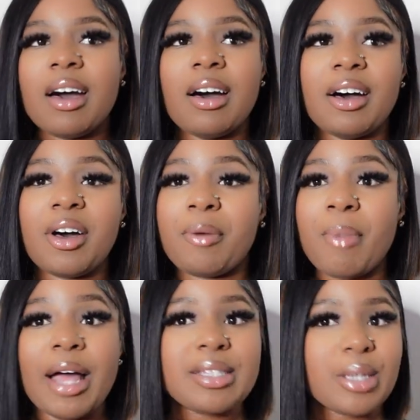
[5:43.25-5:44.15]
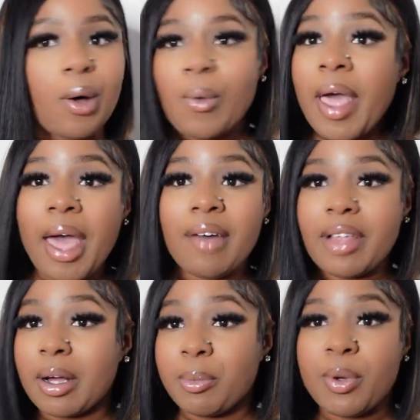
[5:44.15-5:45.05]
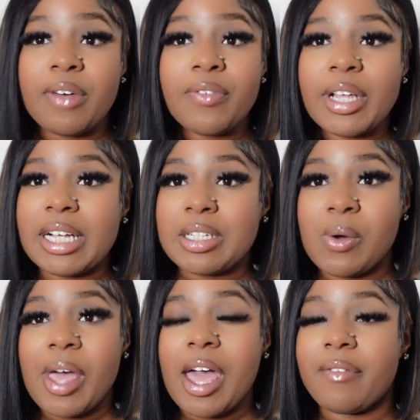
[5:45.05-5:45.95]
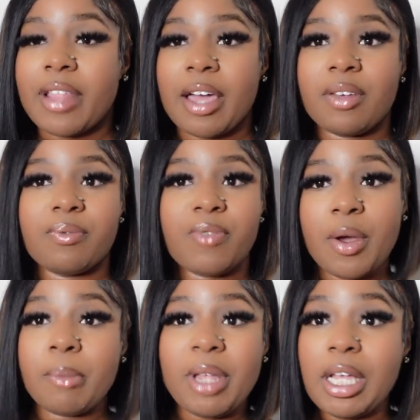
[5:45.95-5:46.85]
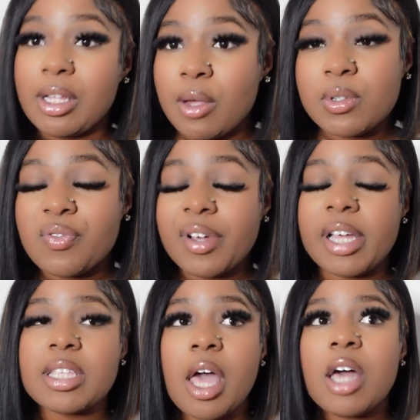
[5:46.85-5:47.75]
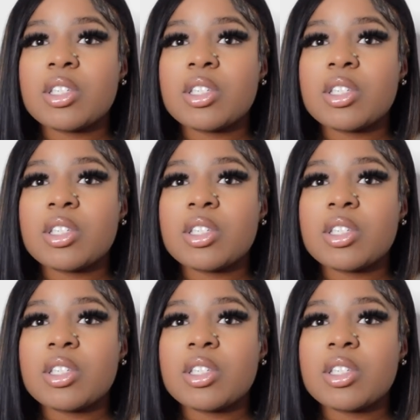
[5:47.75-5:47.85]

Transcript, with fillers: Um, I don't have like a boyfriend. I don't have like very many close friends.